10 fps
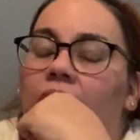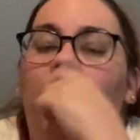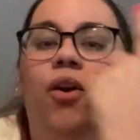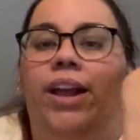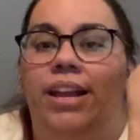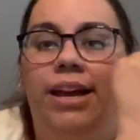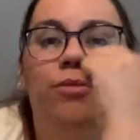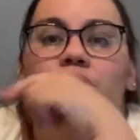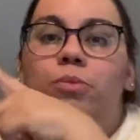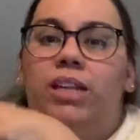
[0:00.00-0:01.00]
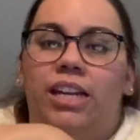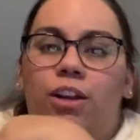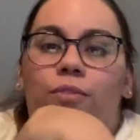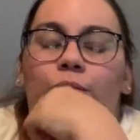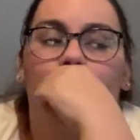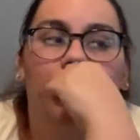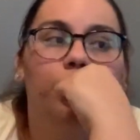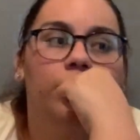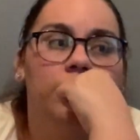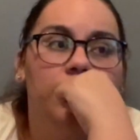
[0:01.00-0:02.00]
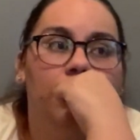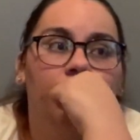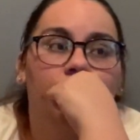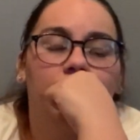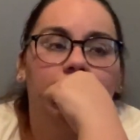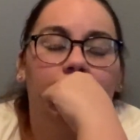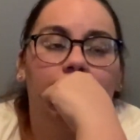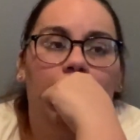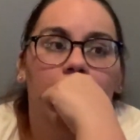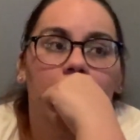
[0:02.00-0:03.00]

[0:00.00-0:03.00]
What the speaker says: Oh, okay, yeah. She was cleaning her room up and stuff today.